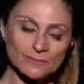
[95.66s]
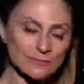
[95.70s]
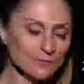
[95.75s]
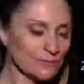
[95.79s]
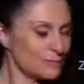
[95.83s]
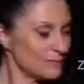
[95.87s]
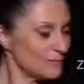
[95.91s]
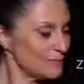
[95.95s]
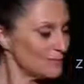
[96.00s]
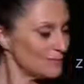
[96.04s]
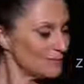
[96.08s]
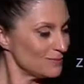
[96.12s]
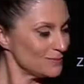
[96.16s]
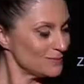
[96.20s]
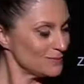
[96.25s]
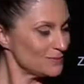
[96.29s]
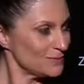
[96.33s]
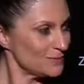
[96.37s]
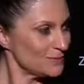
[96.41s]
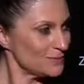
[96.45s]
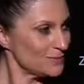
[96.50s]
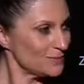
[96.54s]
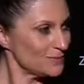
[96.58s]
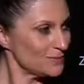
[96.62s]

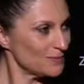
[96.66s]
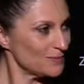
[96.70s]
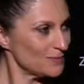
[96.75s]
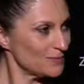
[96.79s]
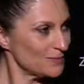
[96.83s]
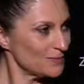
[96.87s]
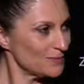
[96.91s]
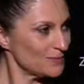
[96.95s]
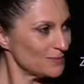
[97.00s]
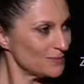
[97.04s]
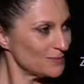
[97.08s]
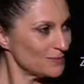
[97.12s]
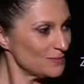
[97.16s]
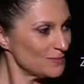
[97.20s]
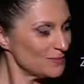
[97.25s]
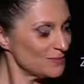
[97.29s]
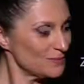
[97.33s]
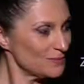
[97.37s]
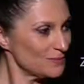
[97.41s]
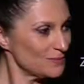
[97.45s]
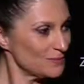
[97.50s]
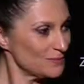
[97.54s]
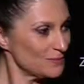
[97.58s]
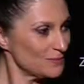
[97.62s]

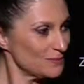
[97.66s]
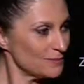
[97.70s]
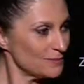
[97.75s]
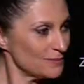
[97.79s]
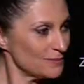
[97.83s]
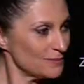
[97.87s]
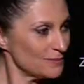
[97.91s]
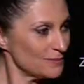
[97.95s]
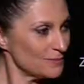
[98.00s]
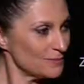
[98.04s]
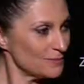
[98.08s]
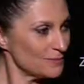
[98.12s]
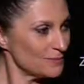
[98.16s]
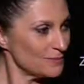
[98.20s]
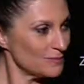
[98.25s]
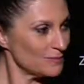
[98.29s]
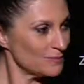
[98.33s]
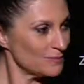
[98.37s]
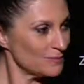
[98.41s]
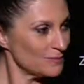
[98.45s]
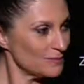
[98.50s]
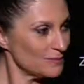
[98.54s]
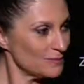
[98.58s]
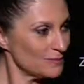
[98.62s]

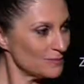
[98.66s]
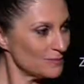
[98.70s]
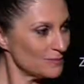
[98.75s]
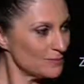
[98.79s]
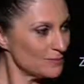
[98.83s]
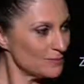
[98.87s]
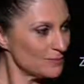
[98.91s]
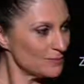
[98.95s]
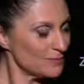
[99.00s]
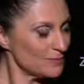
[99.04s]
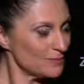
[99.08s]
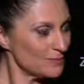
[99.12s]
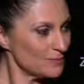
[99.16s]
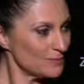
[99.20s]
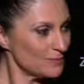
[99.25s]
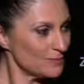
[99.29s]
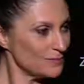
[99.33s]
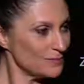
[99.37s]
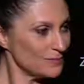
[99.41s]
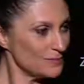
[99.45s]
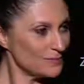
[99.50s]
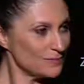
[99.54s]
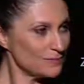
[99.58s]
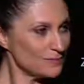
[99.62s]

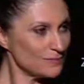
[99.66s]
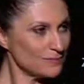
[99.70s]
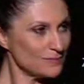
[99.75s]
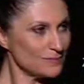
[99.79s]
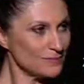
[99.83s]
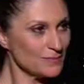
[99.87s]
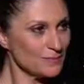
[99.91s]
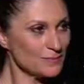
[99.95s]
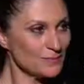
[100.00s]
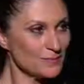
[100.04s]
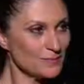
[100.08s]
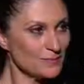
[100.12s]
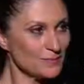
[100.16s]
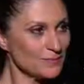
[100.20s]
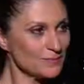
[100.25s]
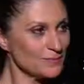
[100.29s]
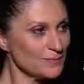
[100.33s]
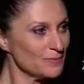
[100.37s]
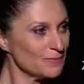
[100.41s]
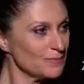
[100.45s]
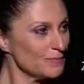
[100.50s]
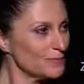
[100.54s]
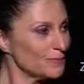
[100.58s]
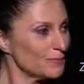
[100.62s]

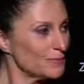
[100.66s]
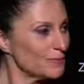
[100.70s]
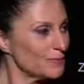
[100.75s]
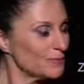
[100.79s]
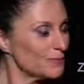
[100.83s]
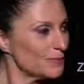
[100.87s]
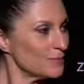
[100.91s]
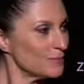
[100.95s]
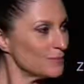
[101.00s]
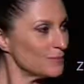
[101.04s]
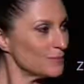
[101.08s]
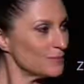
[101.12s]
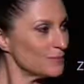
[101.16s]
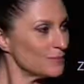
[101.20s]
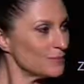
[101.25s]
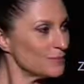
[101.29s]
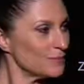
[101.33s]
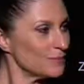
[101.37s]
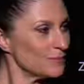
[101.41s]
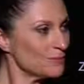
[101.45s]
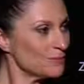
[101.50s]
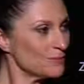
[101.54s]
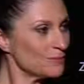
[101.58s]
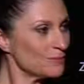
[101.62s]

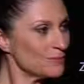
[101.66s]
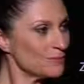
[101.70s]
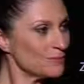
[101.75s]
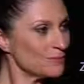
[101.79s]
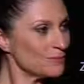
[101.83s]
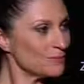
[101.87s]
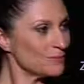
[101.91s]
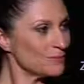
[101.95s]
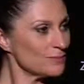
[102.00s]
(not speaking)